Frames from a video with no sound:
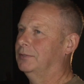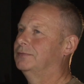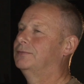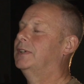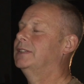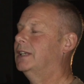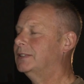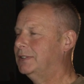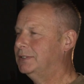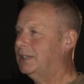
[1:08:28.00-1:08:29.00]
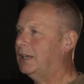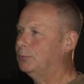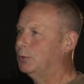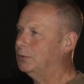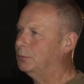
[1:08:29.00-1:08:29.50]
fantastic
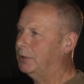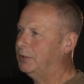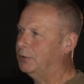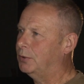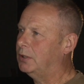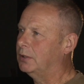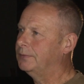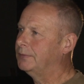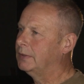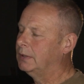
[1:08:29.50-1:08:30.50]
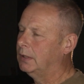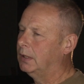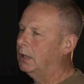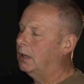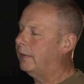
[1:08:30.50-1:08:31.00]
time working with you all.
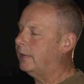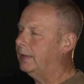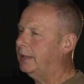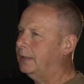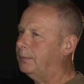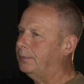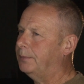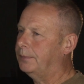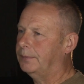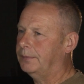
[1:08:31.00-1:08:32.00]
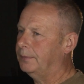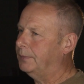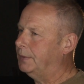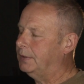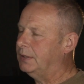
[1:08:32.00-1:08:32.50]

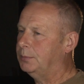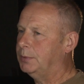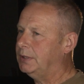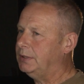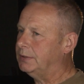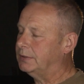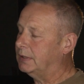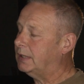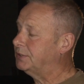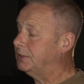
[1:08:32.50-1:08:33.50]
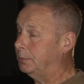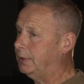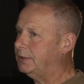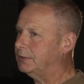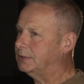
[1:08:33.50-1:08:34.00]
They did me, the lads in the
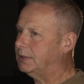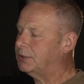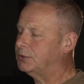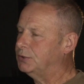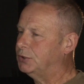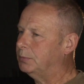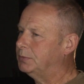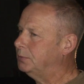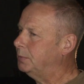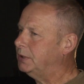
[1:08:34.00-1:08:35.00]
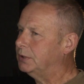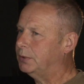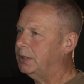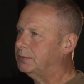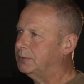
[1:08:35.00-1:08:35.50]
plating section shop did me a
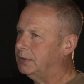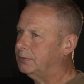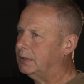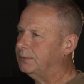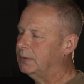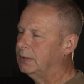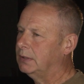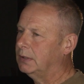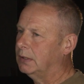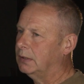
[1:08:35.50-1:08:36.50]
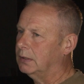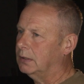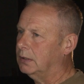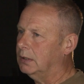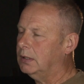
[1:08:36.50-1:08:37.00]
great favour.
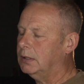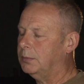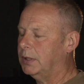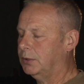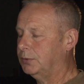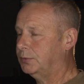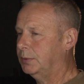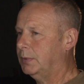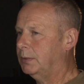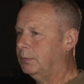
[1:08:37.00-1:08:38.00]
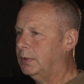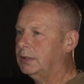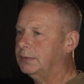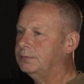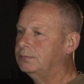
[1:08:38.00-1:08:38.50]
I always
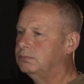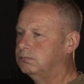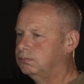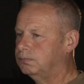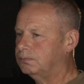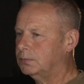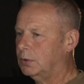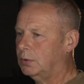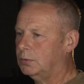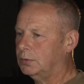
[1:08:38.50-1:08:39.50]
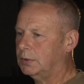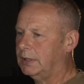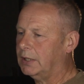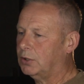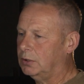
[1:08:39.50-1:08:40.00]
remember, a
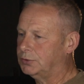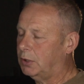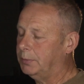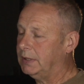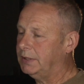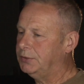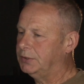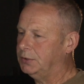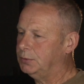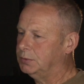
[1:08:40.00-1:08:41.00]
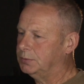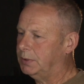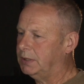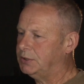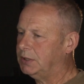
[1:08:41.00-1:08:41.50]
lad called Tommy Lindsay, who was
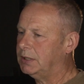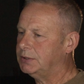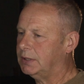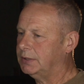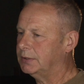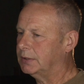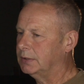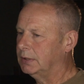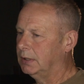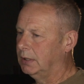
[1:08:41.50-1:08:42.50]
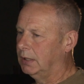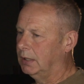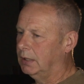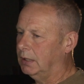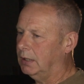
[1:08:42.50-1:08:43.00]
my charge hand.
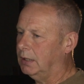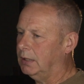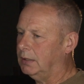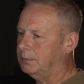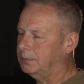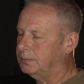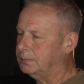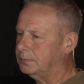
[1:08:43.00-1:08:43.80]
And